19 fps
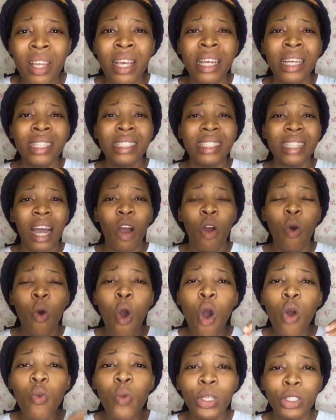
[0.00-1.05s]
They are
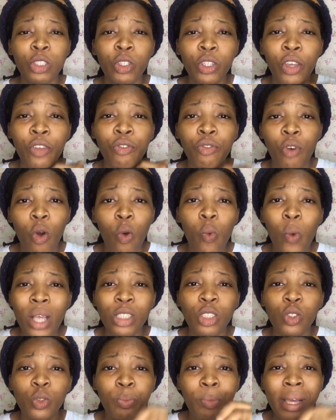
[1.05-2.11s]
always looking for
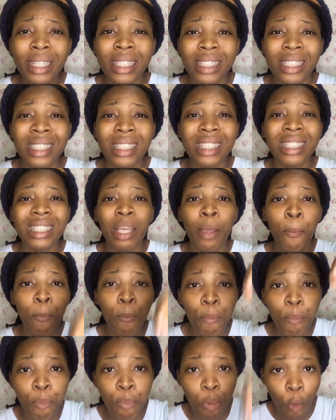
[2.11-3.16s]
ways to make the citizen
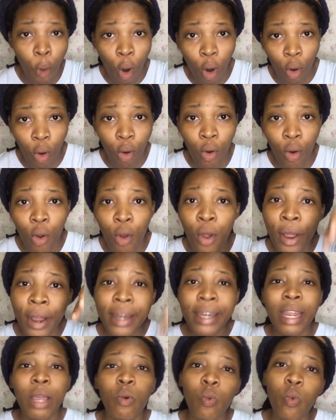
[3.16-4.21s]
poor.
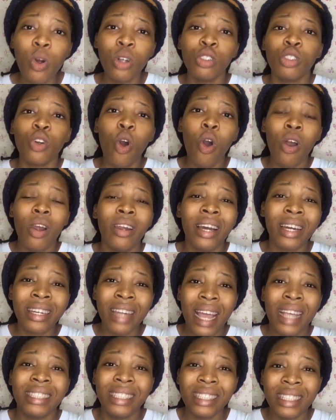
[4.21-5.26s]
They want all
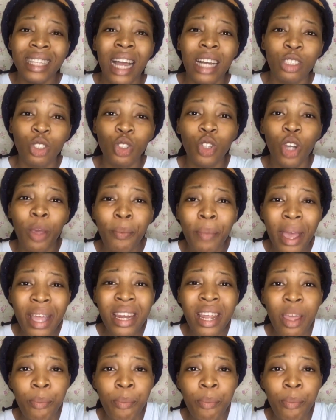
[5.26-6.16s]
Nigerians to remain in